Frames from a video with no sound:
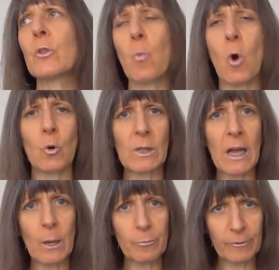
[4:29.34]
The water will
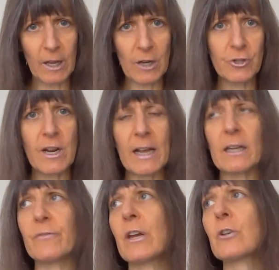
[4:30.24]
help flush
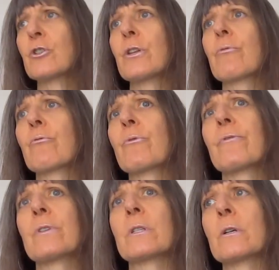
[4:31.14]
negative energy through the
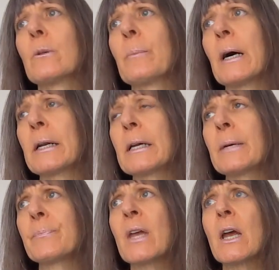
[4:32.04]
physical
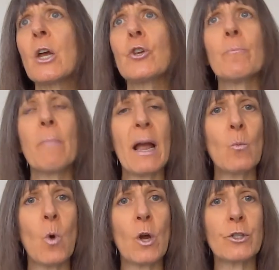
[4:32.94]
body. You
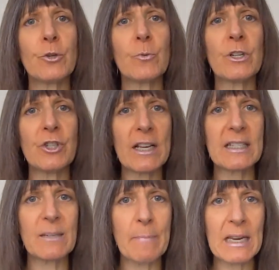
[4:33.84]
might want to
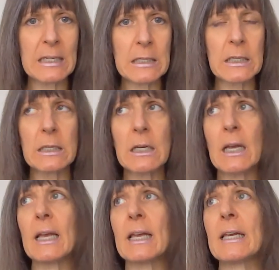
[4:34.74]
ingest mint
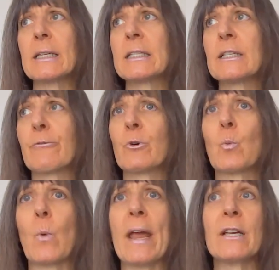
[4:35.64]
in
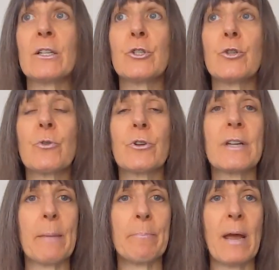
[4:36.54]
different ways. You
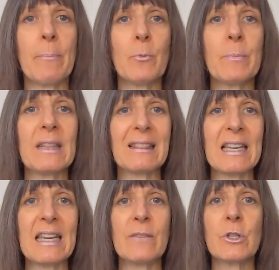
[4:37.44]
could get peppermint
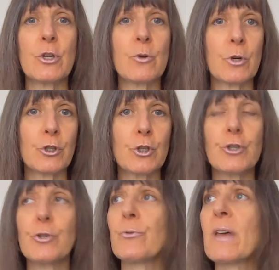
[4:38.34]
leaves and you could
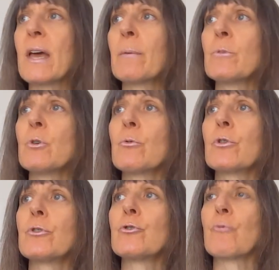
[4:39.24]
chew them. You
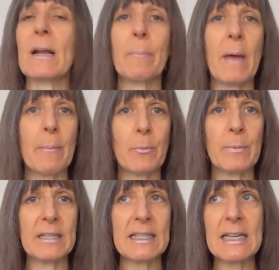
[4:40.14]
could drink
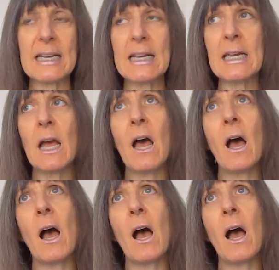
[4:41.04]
peppermint tea.